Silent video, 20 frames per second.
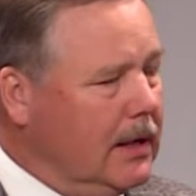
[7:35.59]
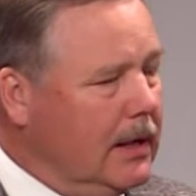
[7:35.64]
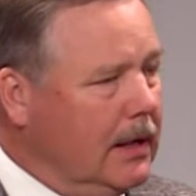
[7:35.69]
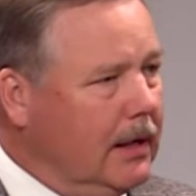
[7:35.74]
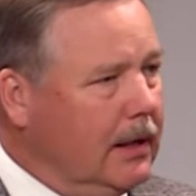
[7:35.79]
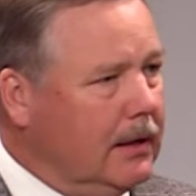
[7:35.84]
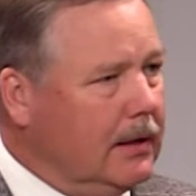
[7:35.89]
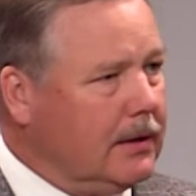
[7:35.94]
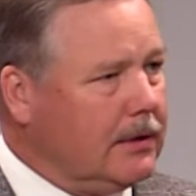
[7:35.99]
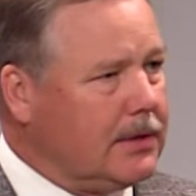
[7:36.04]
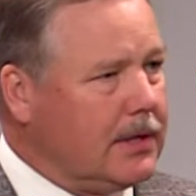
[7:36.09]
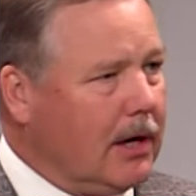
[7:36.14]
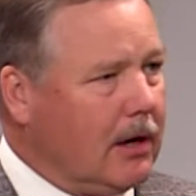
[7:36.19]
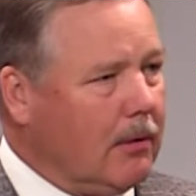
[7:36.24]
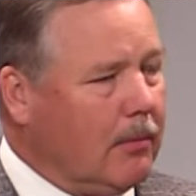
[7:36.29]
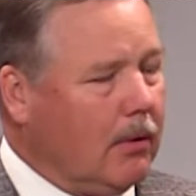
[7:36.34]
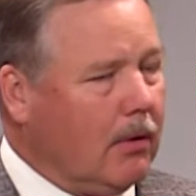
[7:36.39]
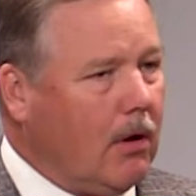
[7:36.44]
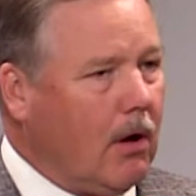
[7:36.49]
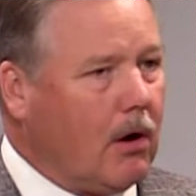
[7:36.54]
in a
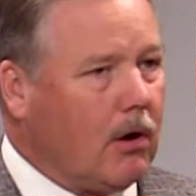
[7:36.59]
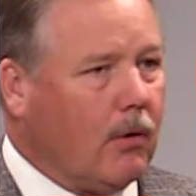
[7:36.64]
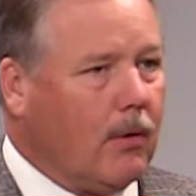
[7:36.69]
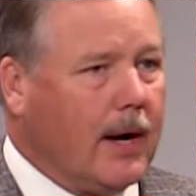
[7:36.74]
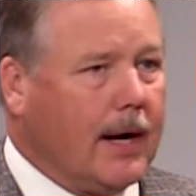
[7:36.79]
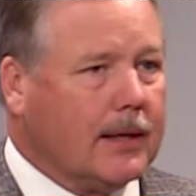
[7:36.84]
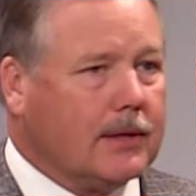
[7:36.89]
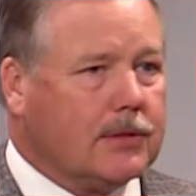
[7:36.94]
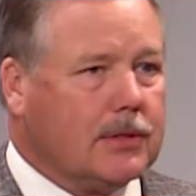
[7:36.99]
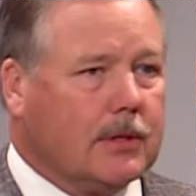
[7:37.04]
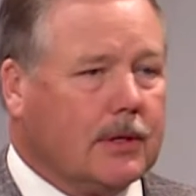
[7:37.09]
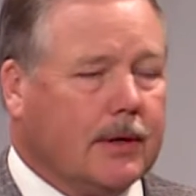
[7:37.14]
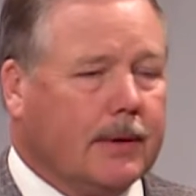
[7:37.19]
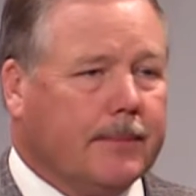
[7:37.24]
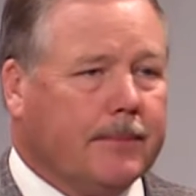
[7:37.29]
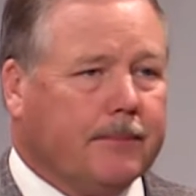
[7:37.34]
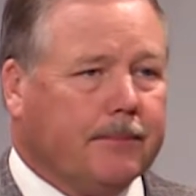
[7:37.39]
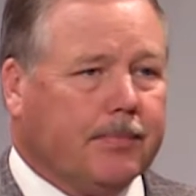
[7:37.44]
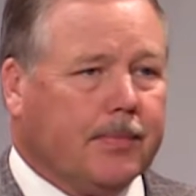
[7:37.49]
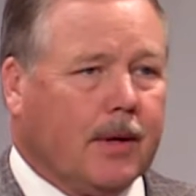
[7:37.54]
terrible auto
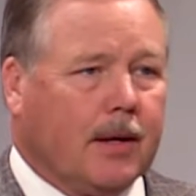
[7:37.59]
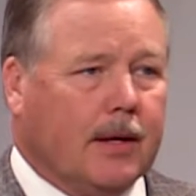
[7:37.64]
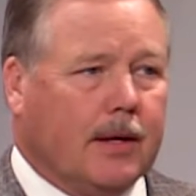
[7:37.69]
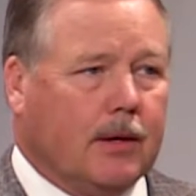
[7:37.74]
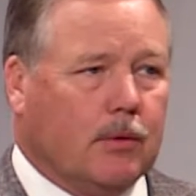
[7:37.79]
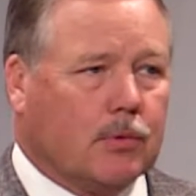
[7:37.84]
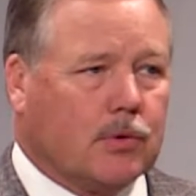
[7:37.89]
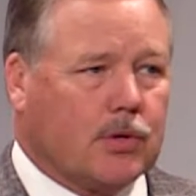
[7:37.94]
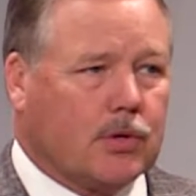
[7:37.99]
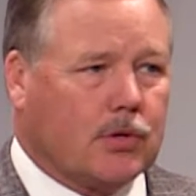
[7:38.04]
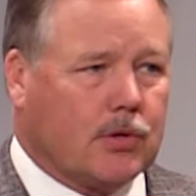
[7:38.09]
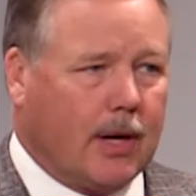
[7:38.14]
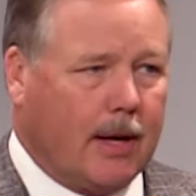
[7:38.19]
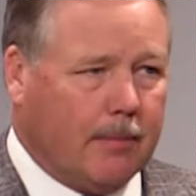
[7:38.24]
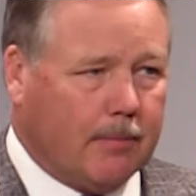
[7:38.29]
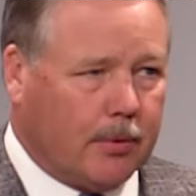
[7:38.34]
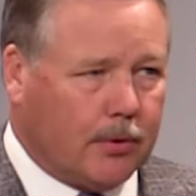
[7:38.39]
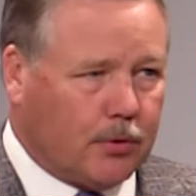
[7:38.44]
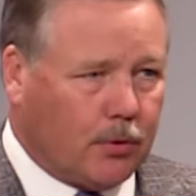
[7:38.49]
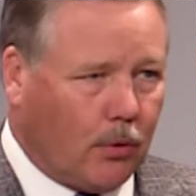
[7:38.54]
accident, and he was a
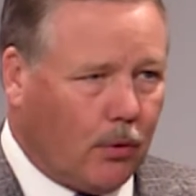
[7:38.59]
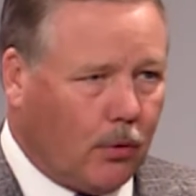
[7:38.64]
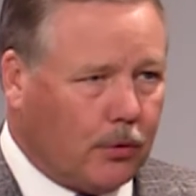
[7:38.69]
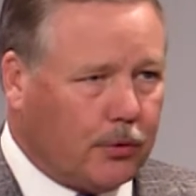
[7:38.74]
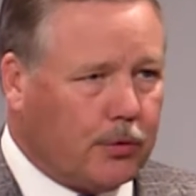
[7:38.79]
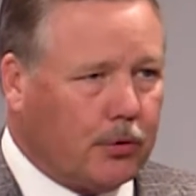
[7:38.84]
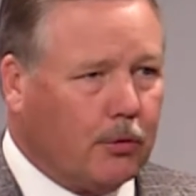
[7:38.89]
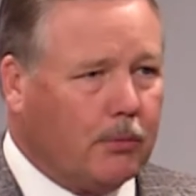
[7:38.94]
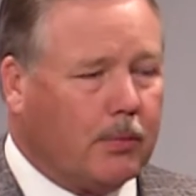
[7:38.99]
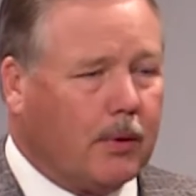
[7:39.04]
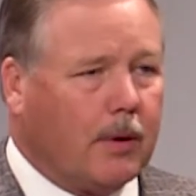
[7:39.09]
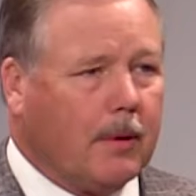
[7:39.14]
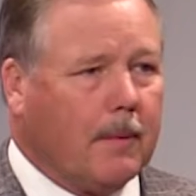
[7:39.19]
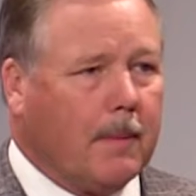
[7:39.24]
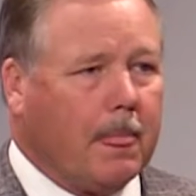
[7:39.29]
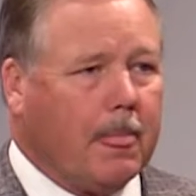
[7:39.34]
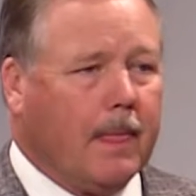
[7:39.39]
state patrol trooper.